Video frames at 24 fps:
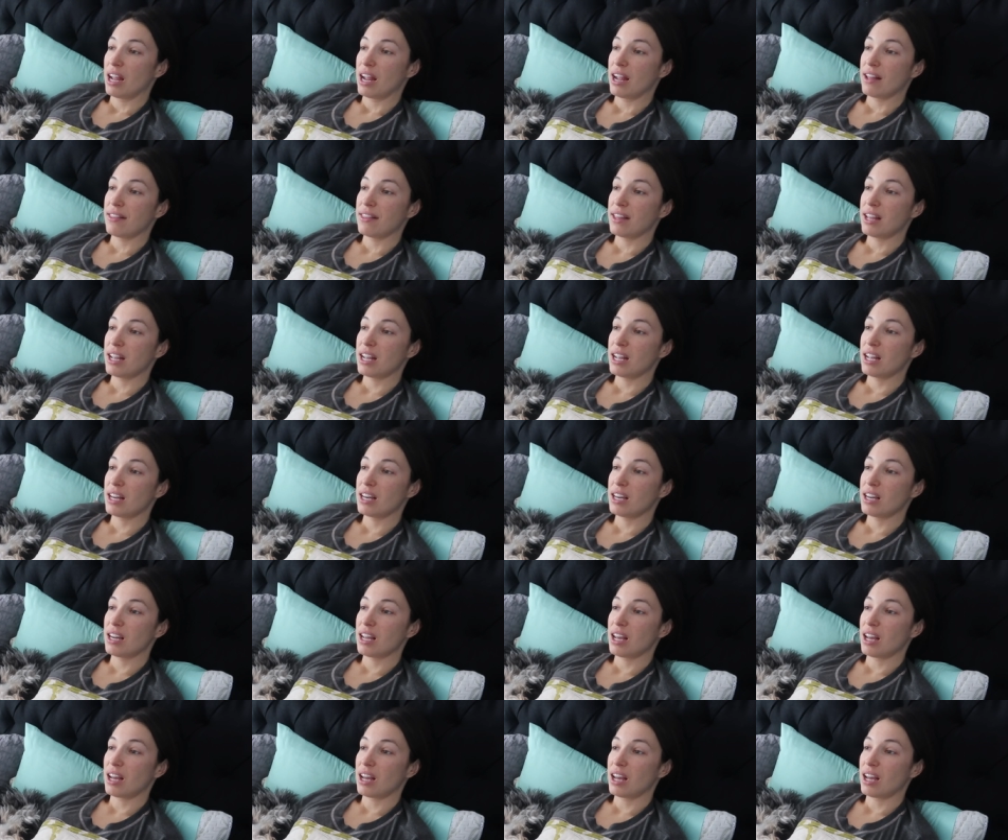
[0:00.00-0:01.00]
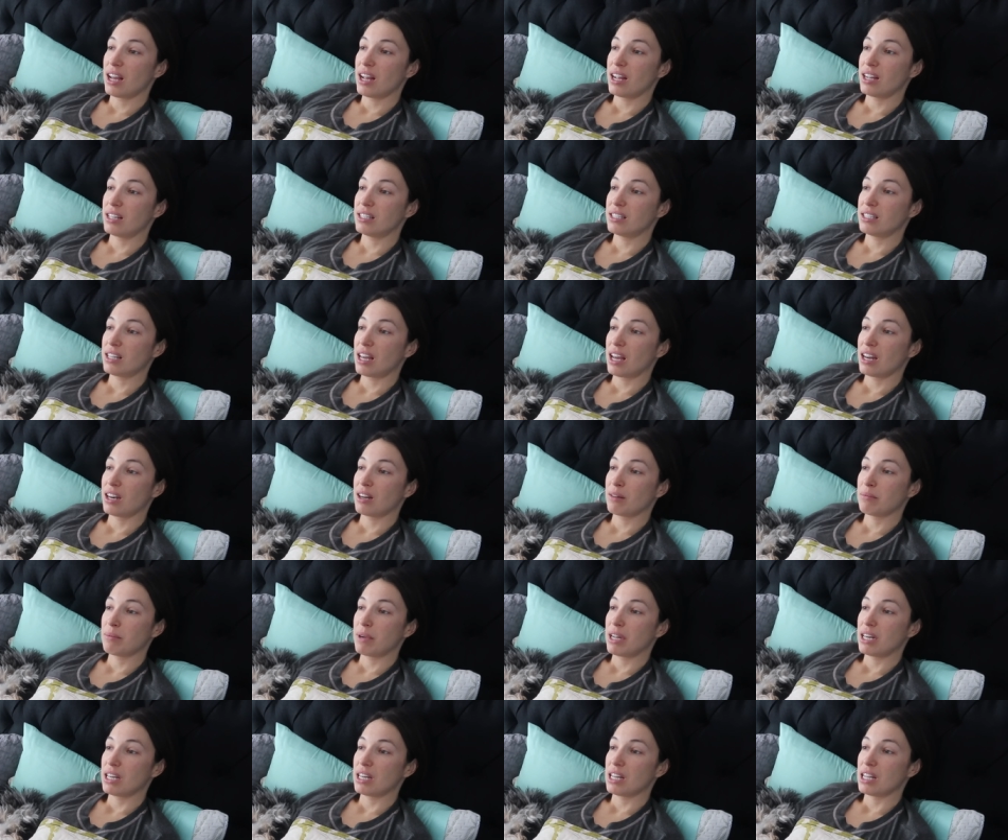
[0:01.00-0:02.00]
And then I sat on
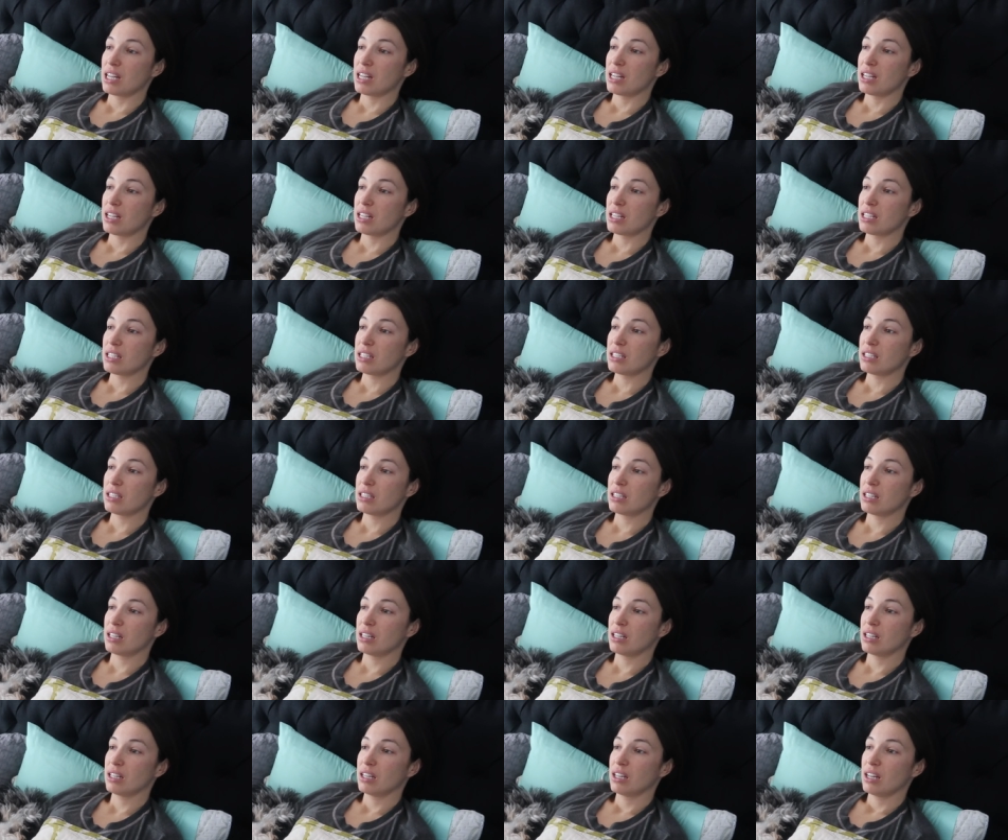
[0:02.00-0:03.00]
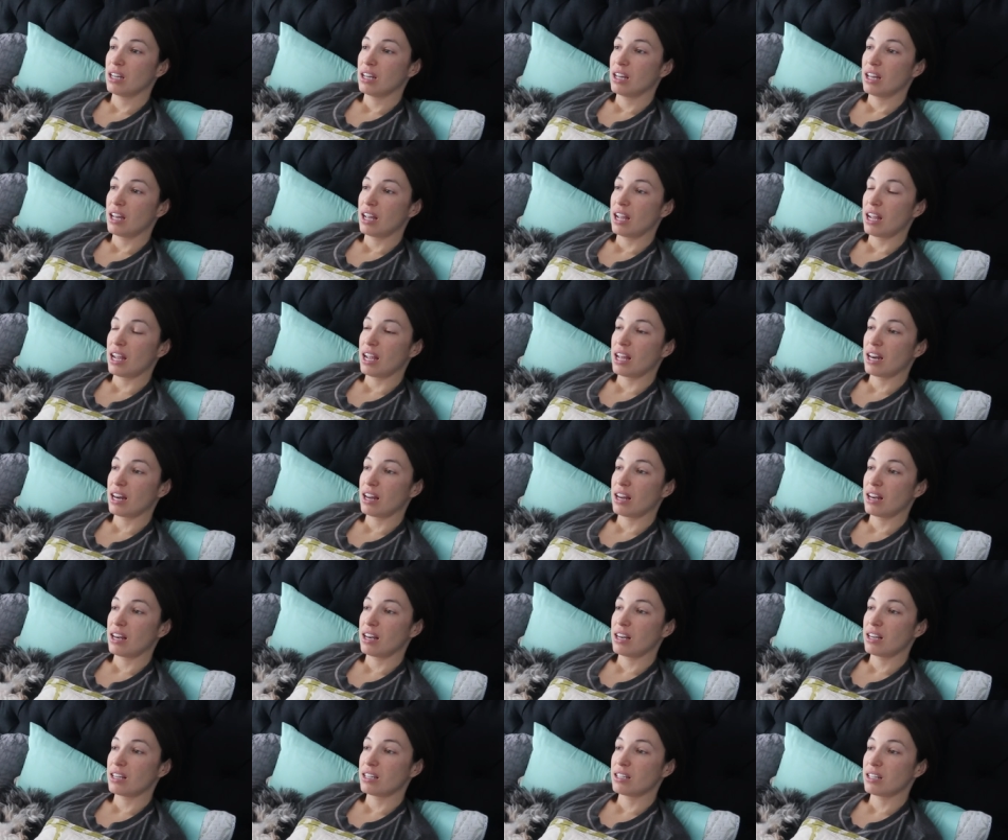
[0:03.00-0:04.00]
my knees
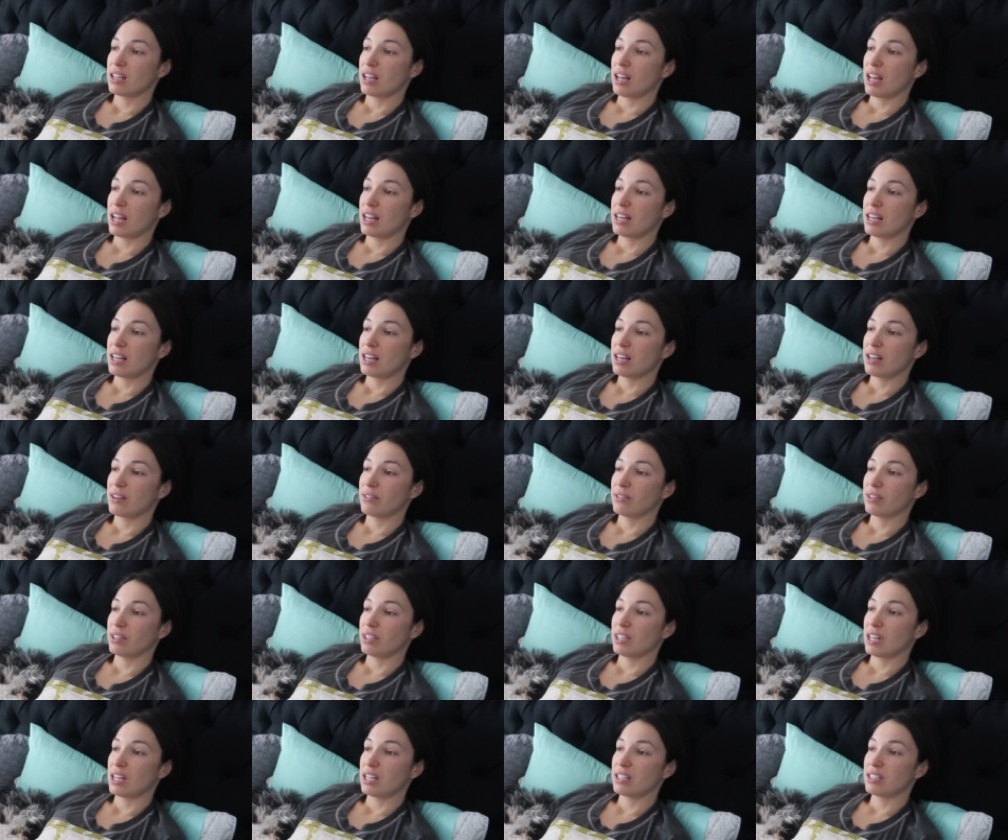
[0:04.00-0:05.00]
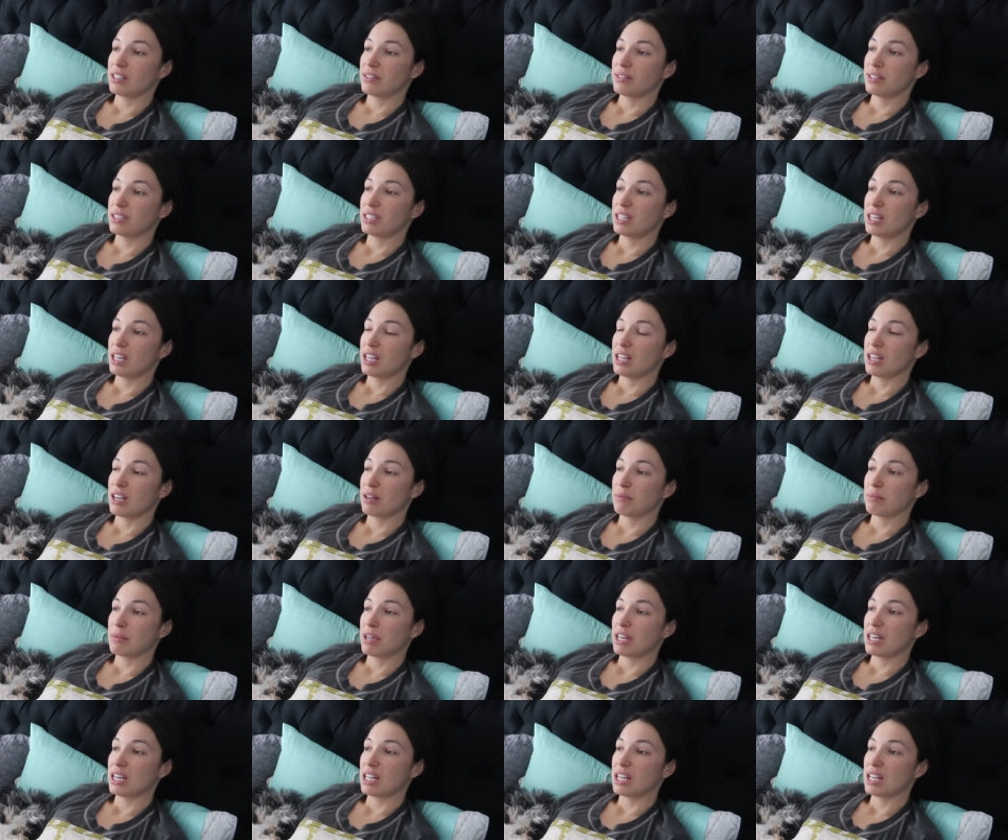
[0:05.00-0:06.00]
and I didn't realize I was sitting on
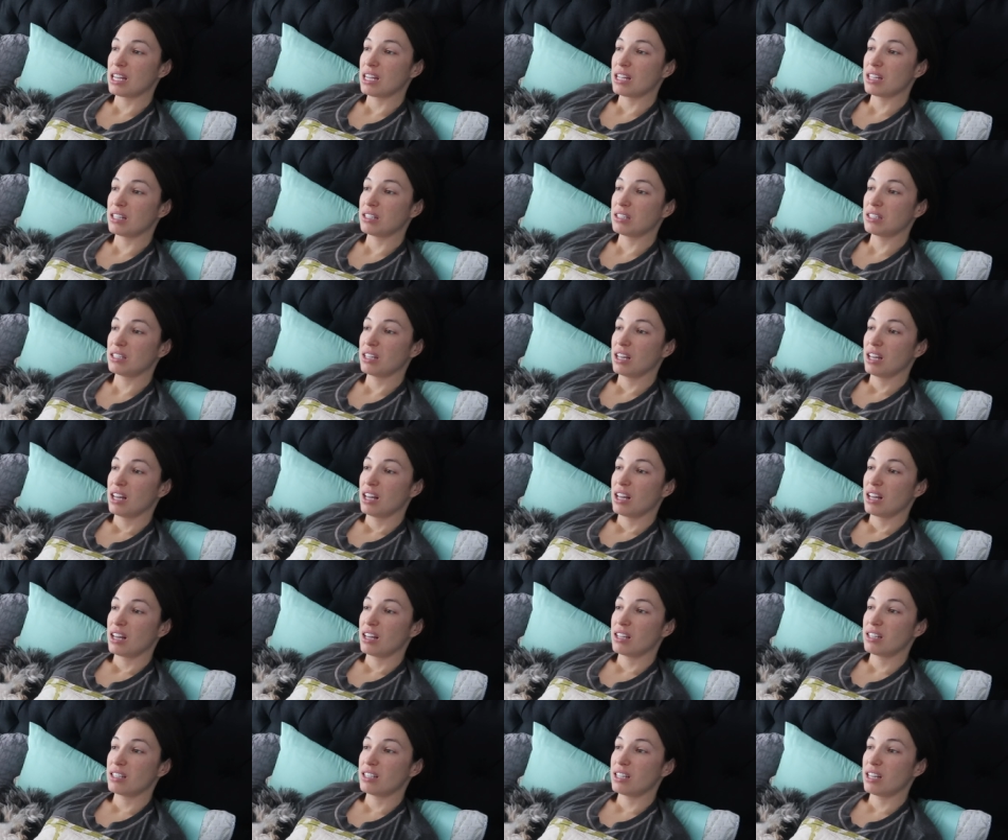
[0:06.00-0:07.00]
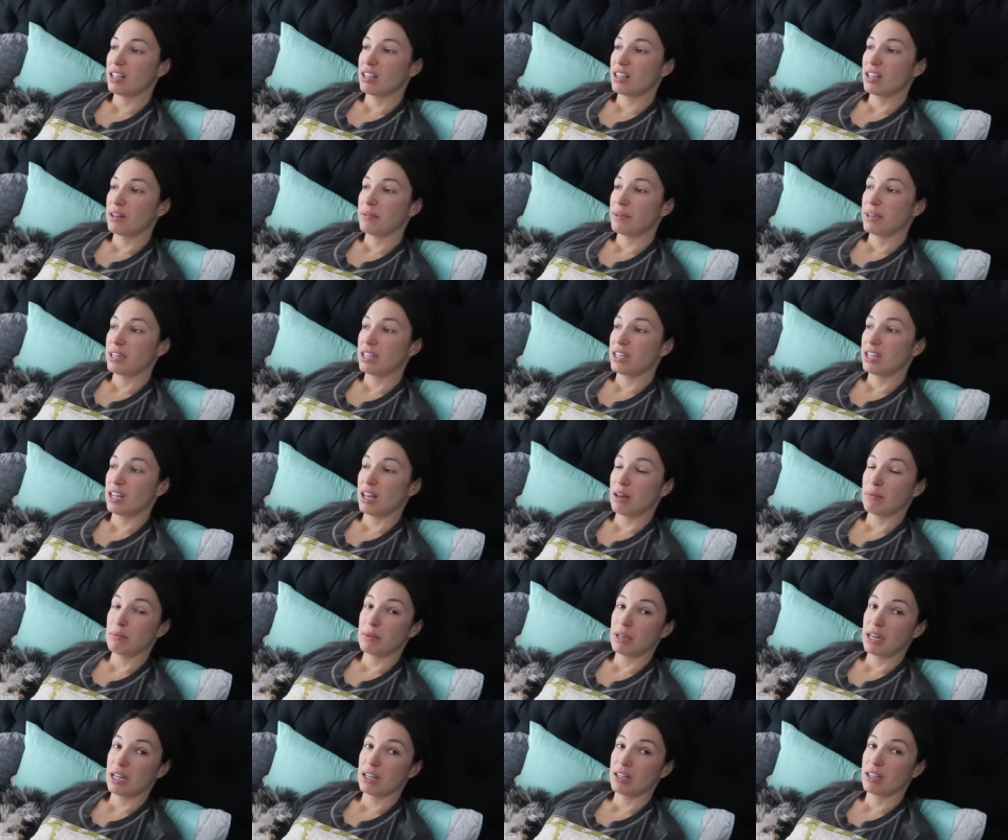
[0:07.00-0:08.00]
my knees until they went
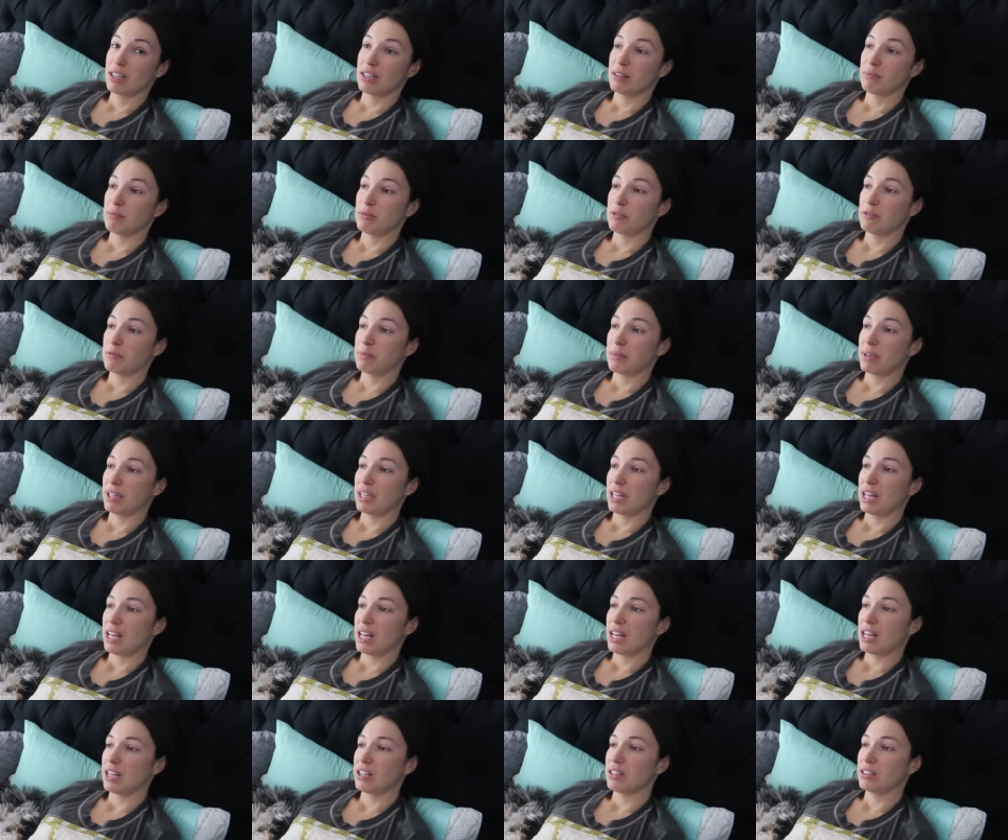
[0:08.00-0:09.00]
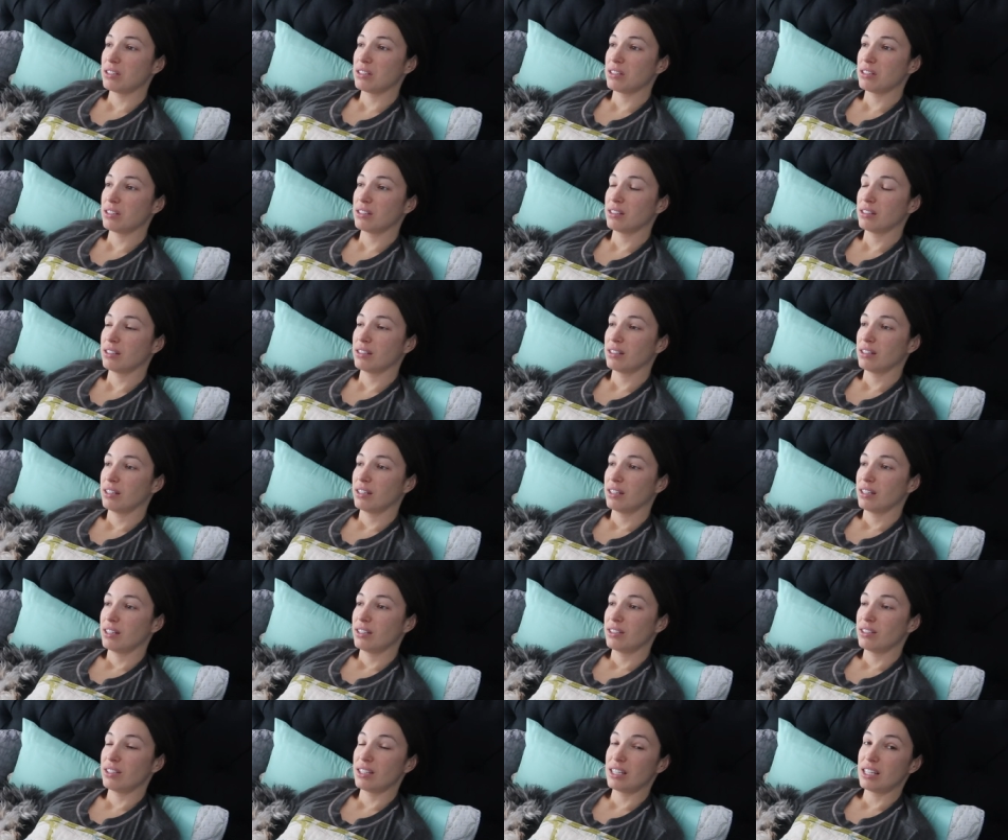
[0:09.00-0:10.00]
numb and I couldn't move my legs.
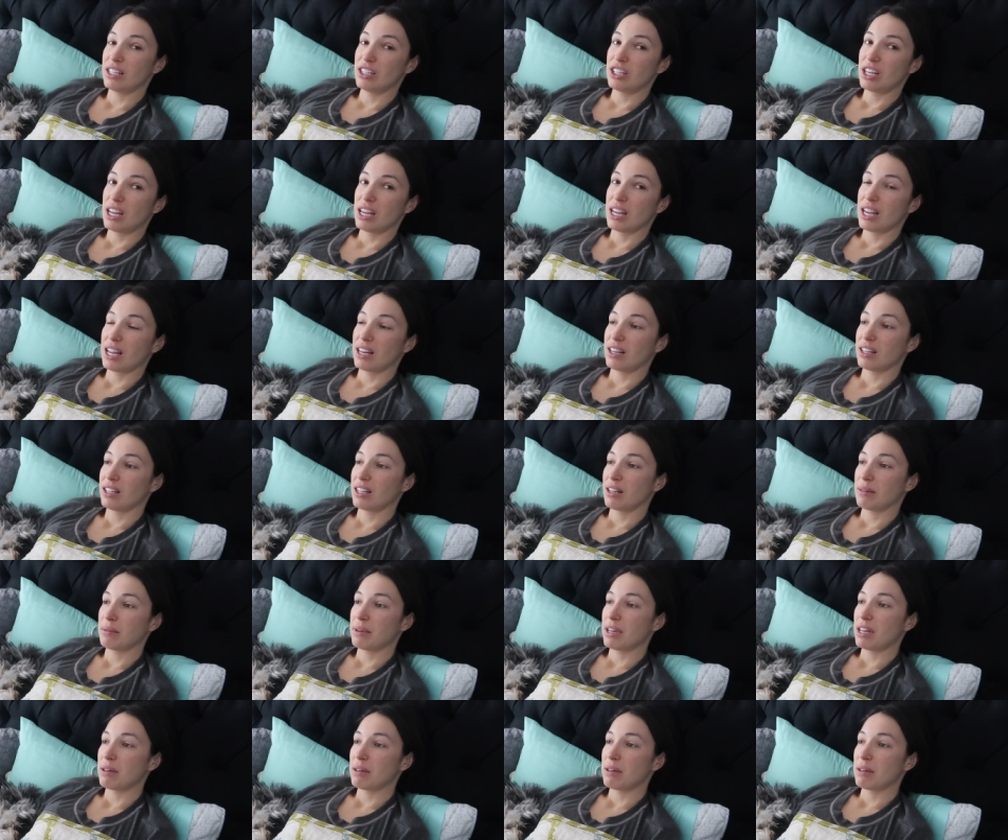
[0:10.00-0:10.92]
So then Jake had to come